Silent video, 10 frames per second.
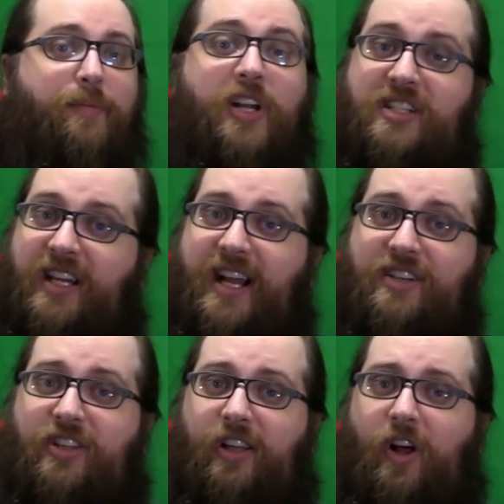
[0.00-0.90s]
but it's
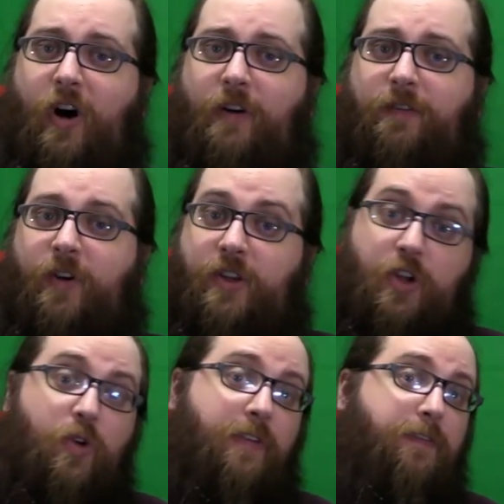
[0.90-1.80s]
against the law for
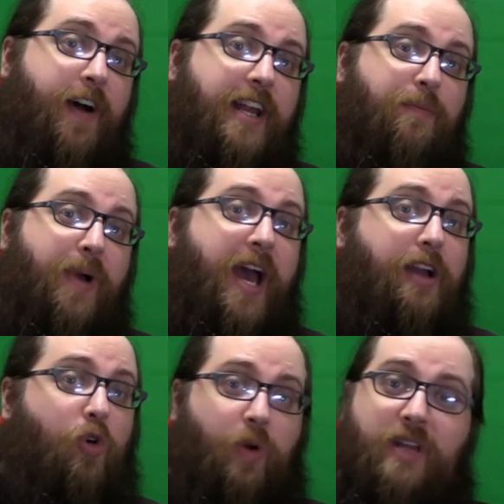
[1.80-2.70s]
you to fight
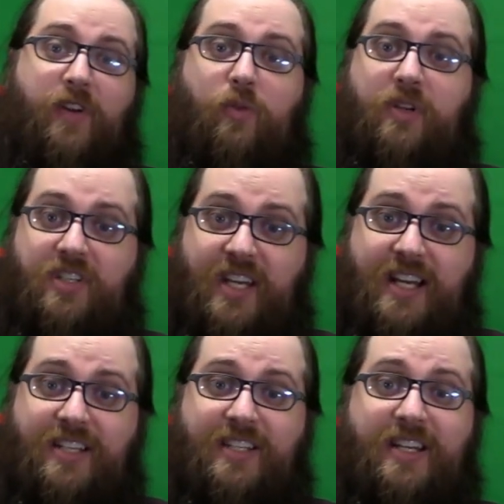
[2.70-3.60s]
back or even
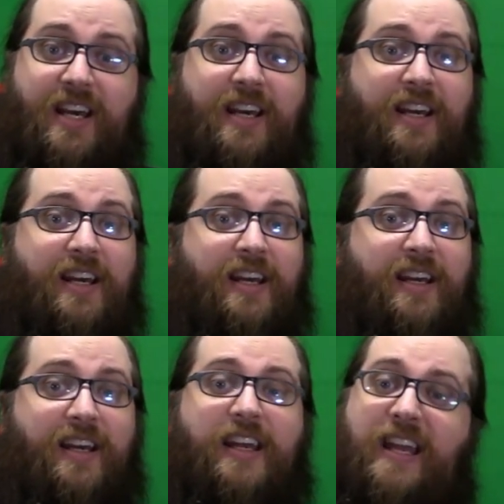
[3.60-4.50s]
resist,
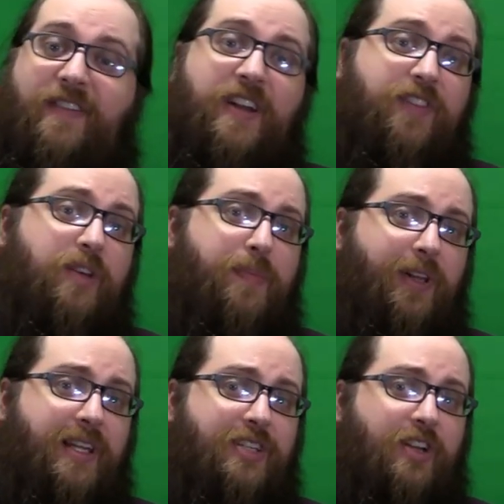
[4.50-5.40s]
even if the
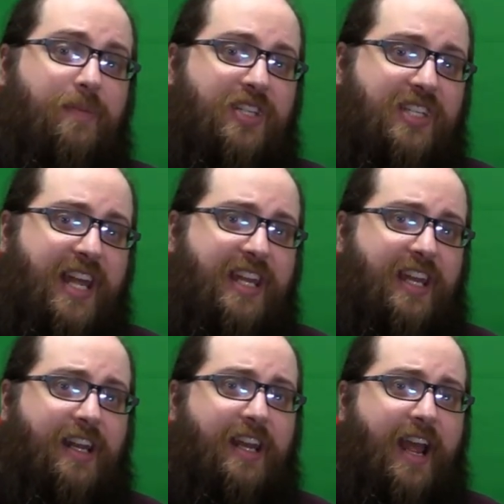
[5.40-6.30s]
police are
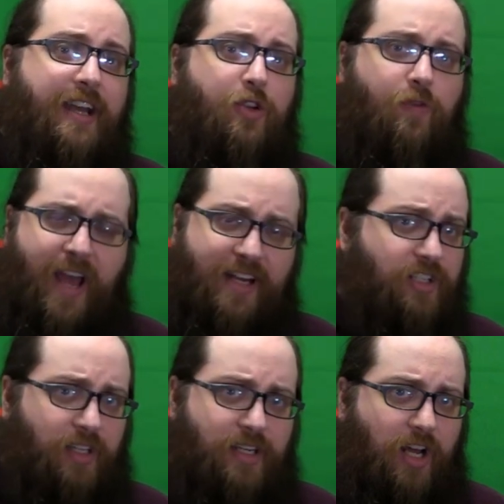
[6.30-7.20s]
mistaken and you've
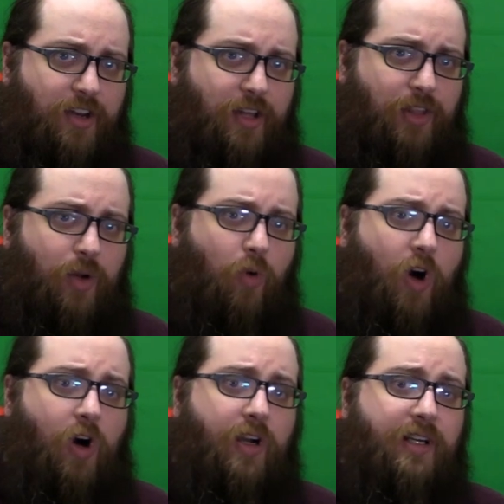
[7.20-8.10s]
actually done nothing
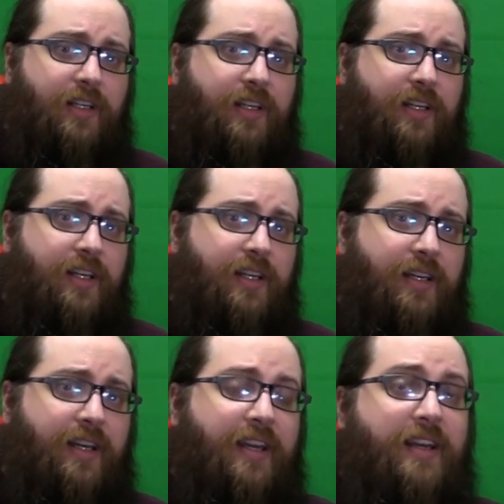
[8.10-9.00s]
wrong.
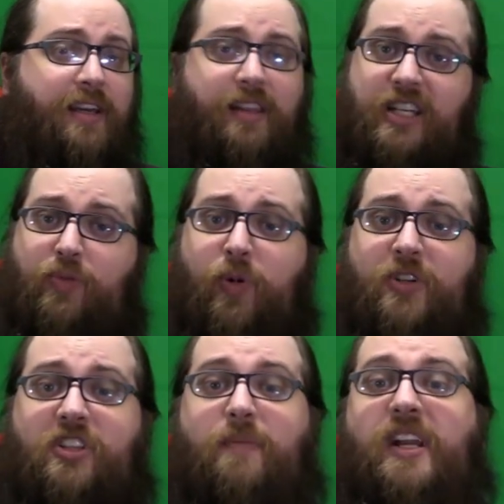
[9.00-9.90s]
This
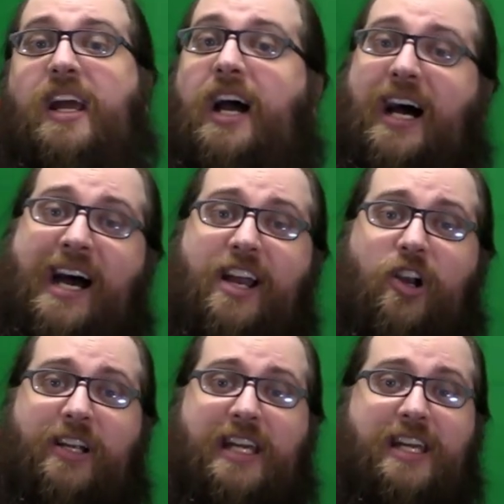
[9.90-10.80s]
puts them in a
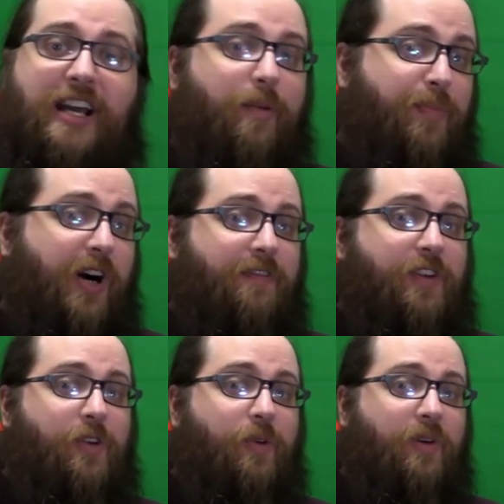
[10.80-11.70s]
hierarchy above
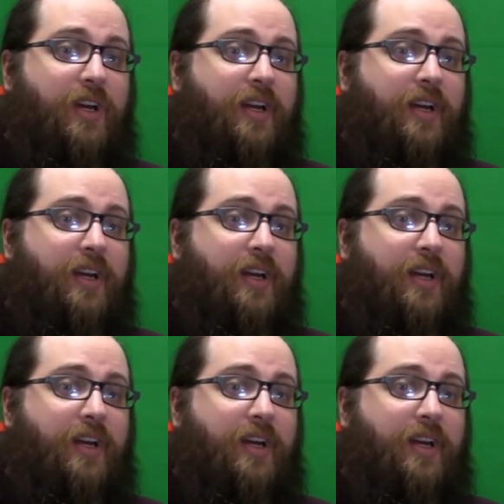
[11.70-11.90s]
you.